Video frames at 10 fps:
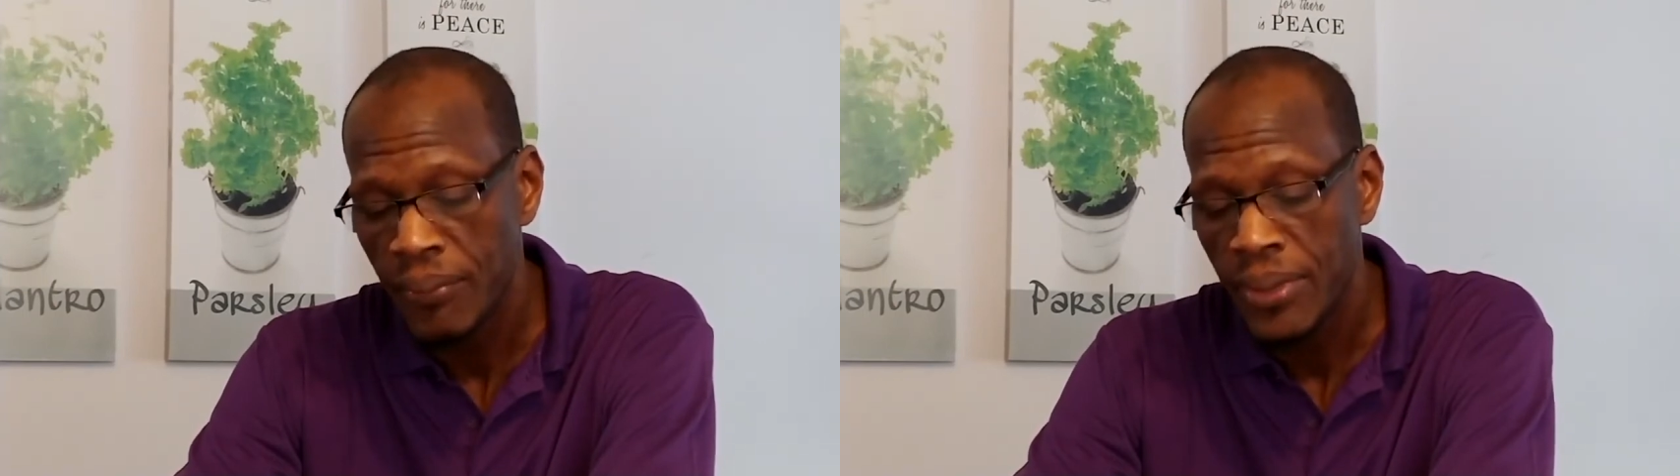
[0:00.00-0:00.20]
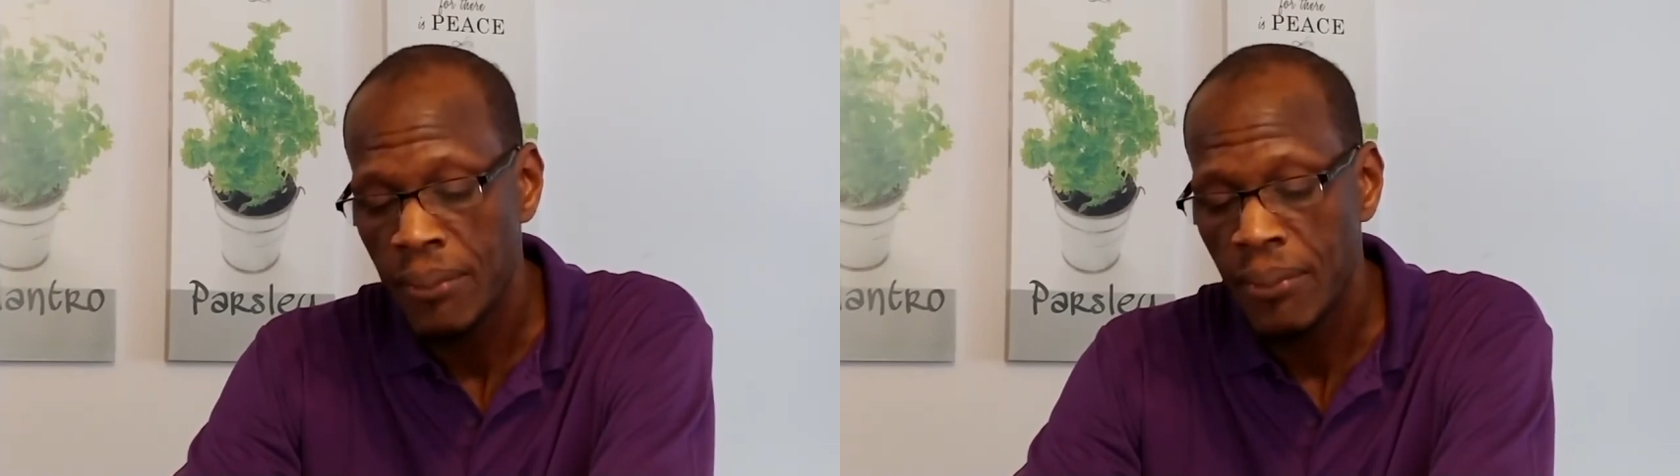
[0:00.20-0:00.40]

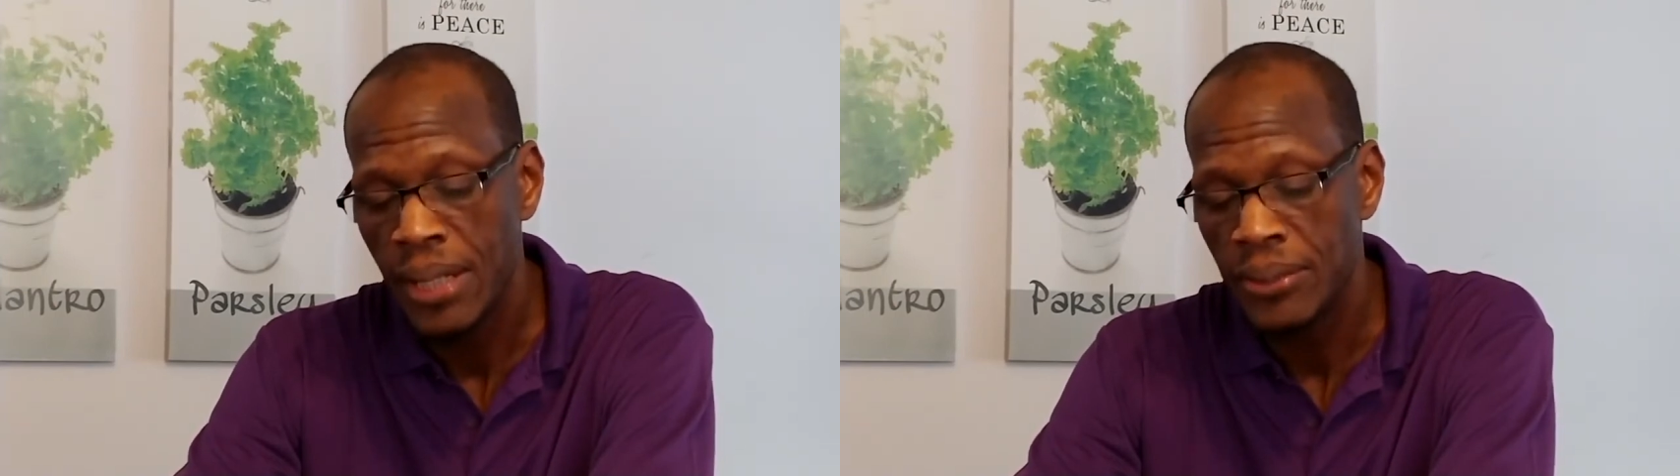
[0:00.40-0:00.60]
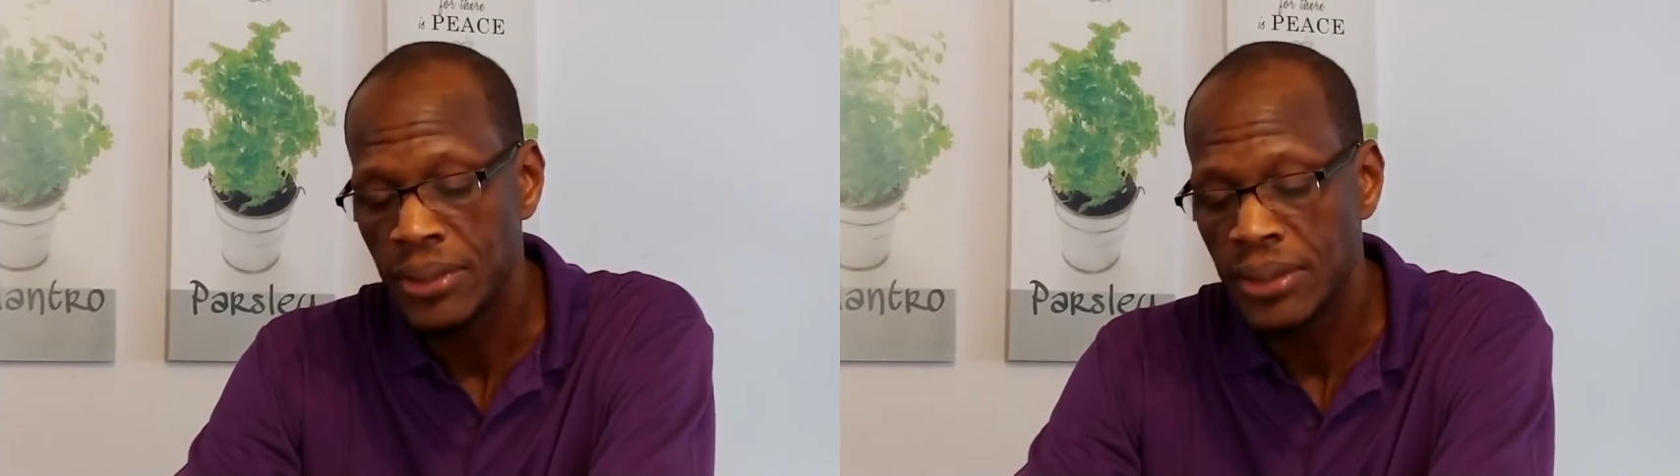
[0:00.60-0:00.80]

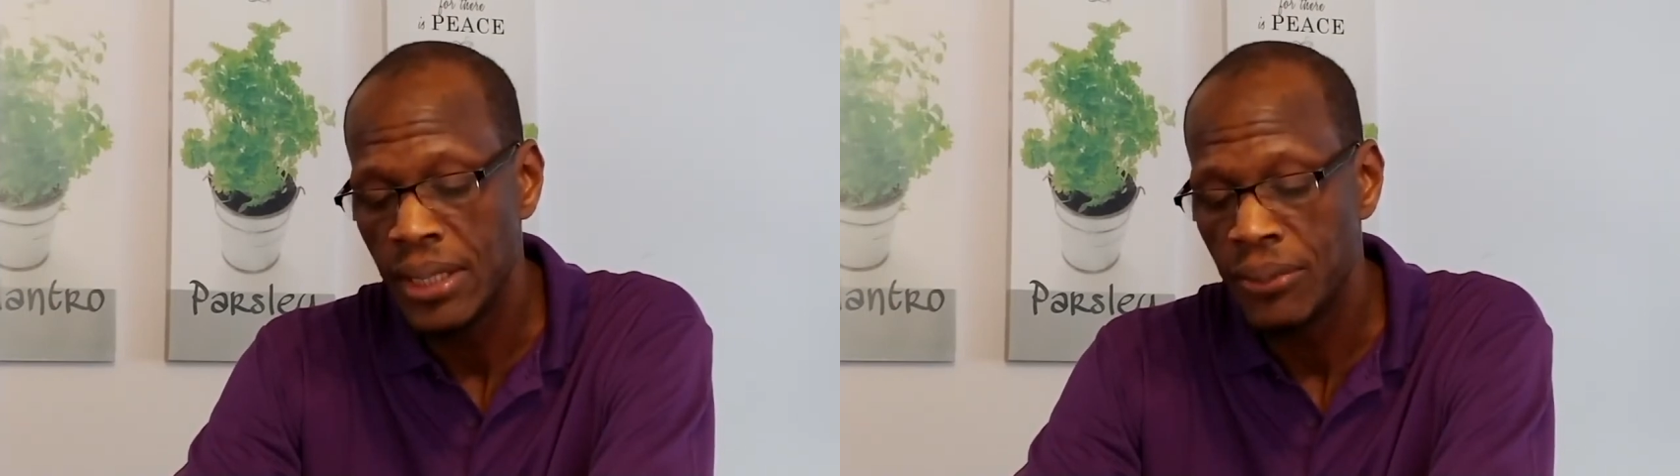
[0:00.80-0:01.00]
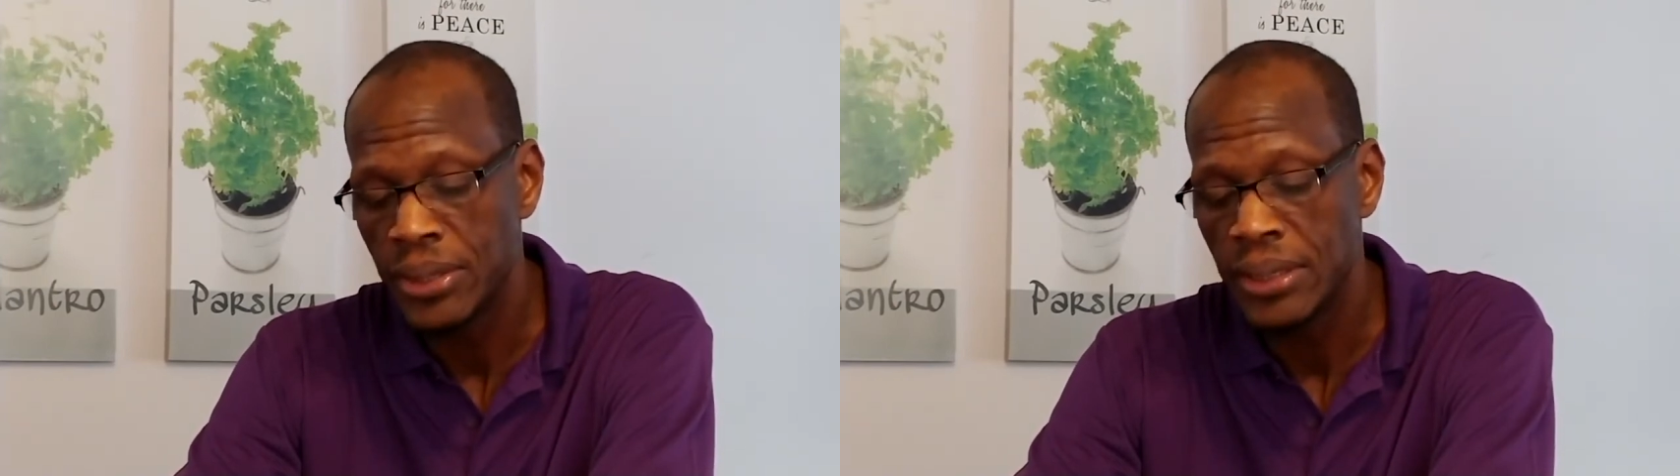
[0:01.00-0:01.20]
mountains that
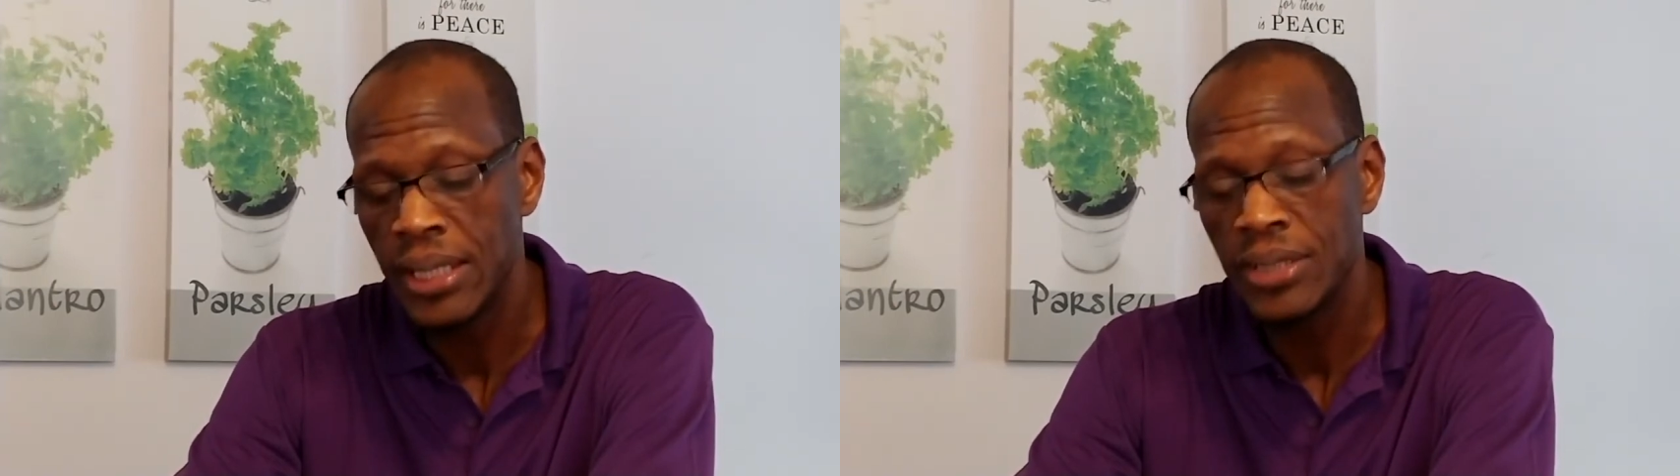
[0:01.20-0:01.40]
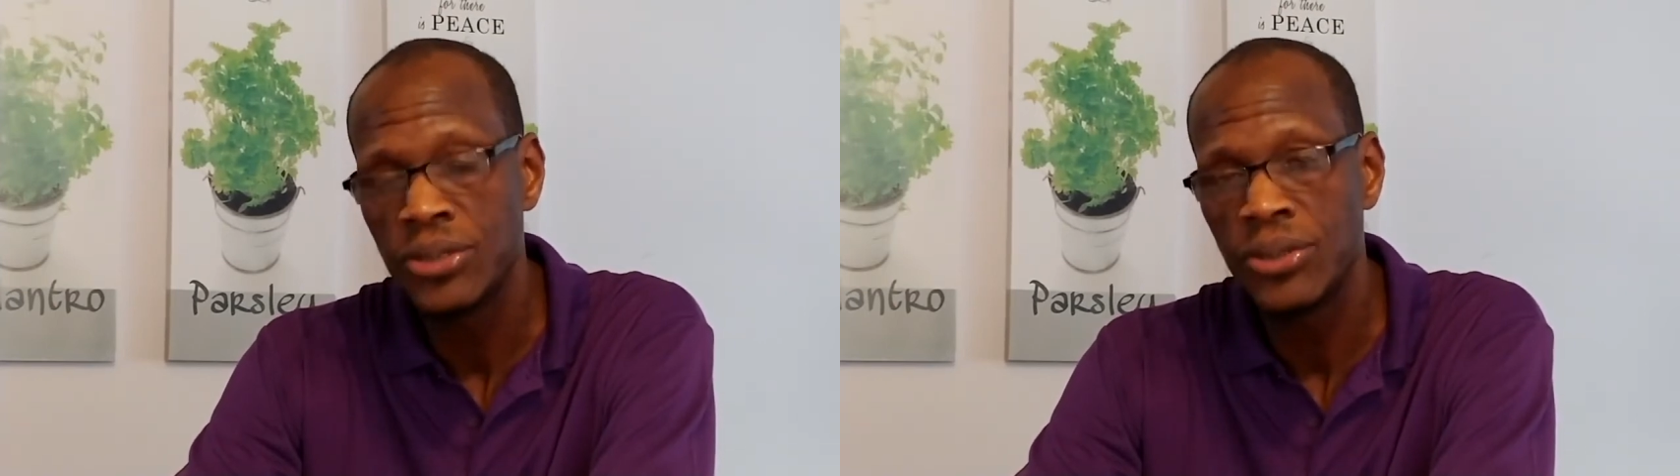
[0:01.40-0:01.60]
was less
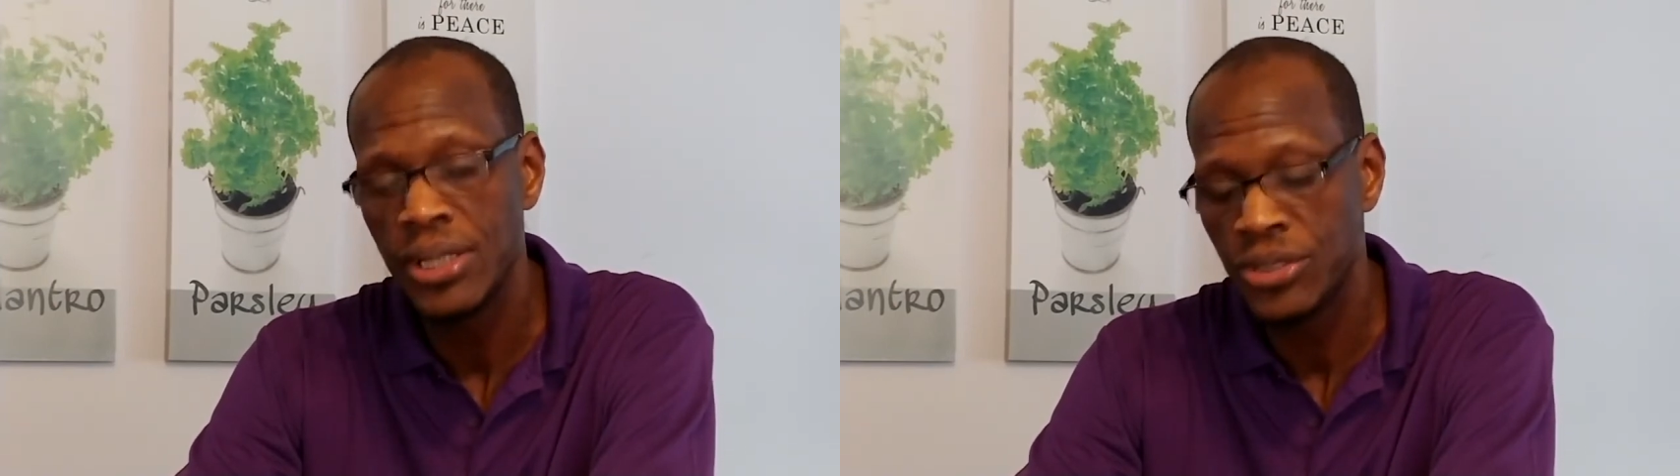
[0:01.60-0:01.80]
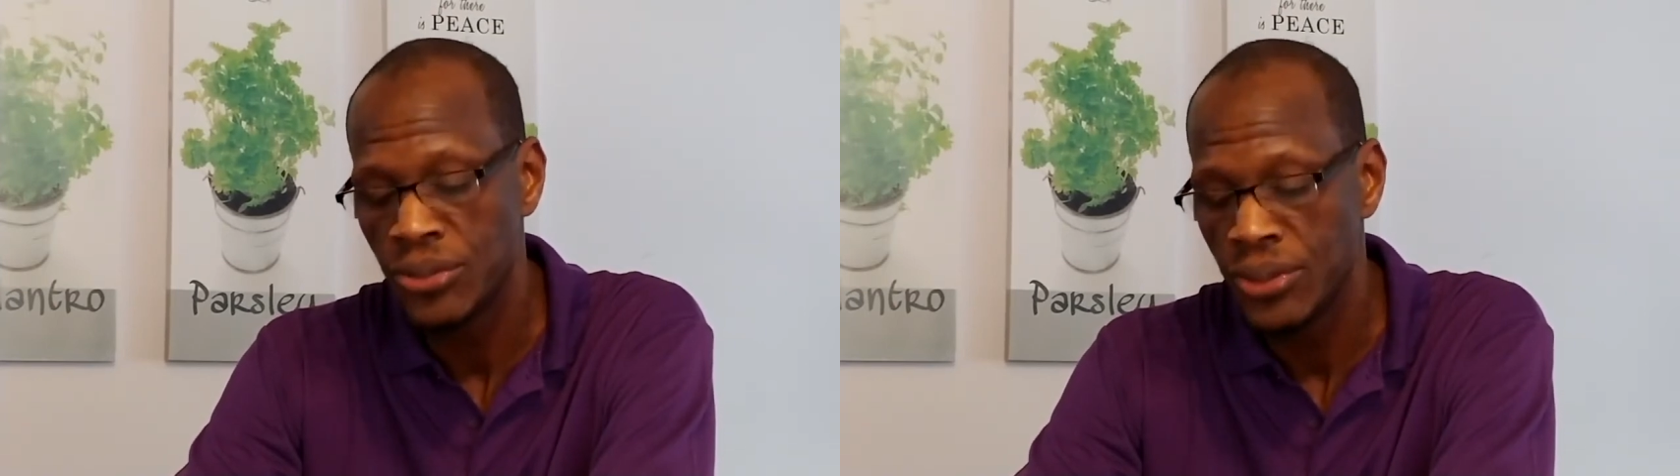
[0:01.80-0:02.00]

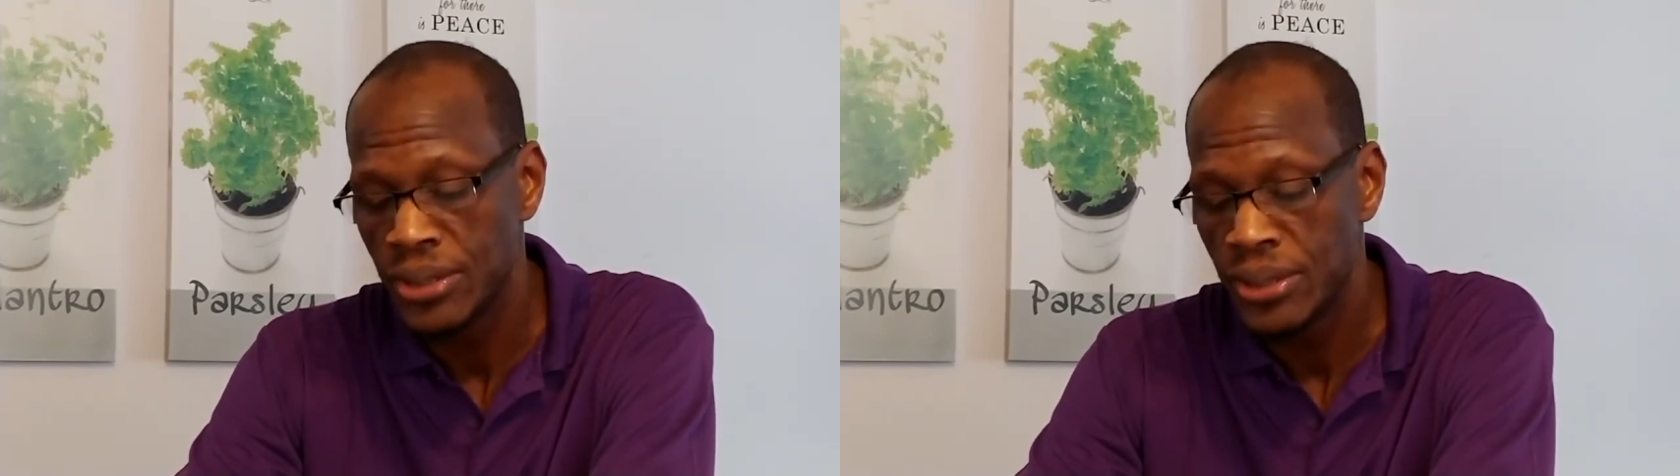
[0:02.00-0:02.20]
treacherous